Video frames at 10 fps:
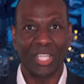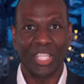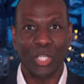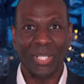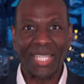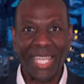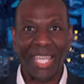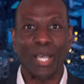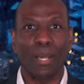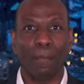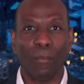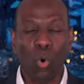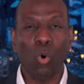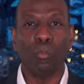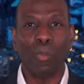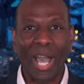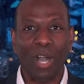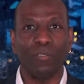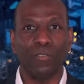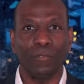you would hear more
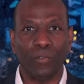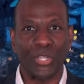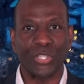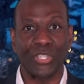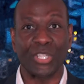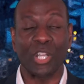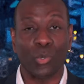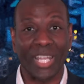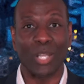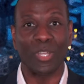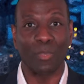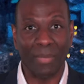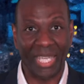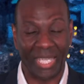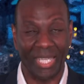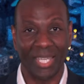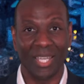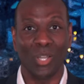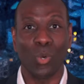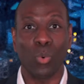powerful voices agreeing with me
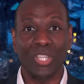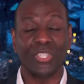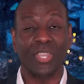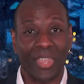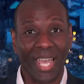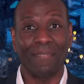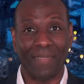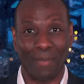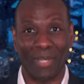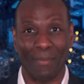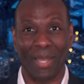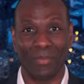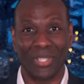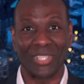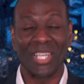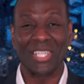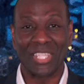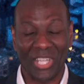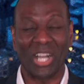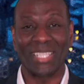once their family members
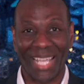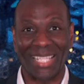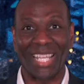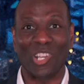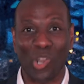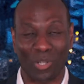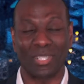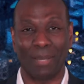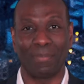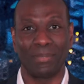start getting locked up.